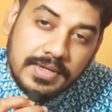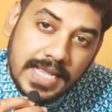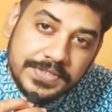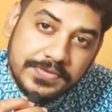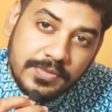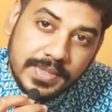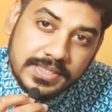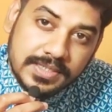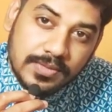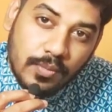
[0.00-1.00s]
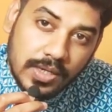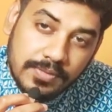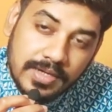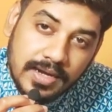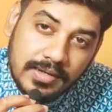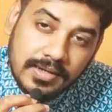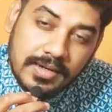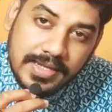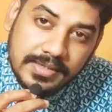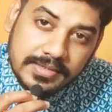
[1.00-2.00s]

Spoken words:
transformation, whatever underlying